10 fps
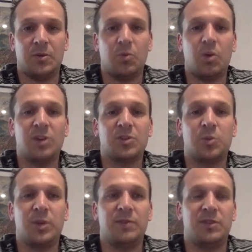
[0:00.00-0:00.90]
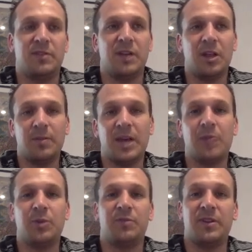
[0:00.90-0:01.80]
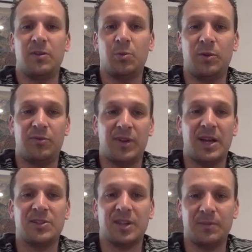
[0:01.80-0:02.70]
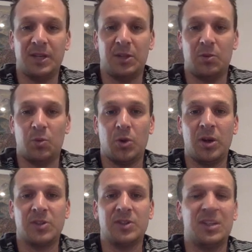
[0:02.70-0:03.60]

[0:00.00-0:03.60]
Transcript: Once we've developed that and we've found something that works,